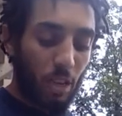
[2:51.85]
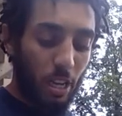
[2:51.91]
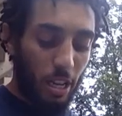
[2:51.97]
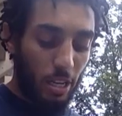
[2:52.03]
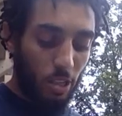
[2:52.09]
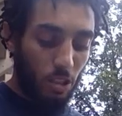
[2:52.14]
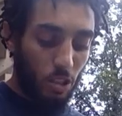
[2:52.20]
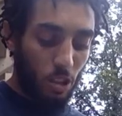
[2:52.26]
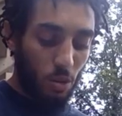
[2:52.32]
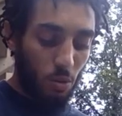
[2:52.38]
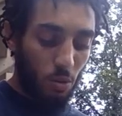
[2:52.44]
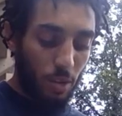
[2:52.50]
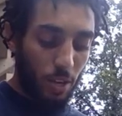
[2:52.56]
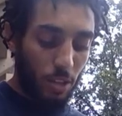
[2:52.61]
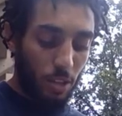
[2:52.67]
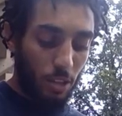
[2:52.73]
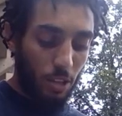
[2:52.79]
And so we
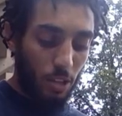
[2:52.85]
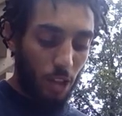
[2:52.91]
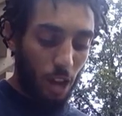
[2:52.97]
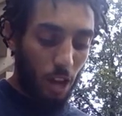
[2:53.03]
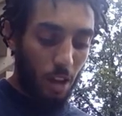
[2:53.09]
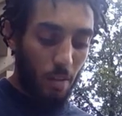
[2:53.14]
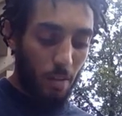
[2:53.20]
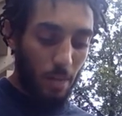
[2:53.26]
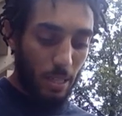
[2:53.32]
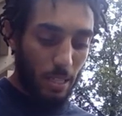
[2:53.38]
can start off by